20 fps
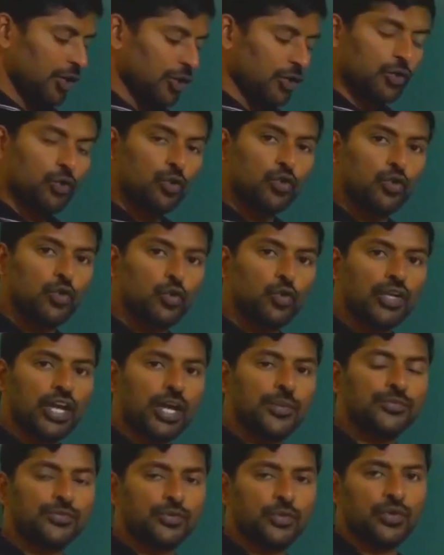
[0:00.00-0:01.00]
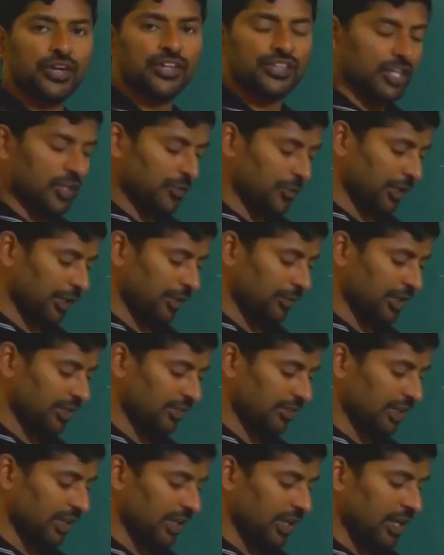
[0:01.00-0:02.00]
root 2 times to original
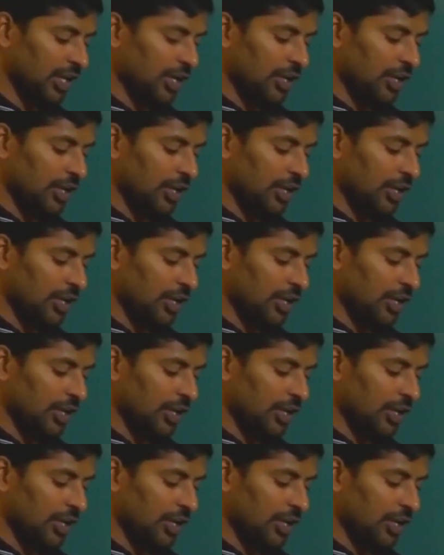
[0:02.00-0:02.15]
frequency,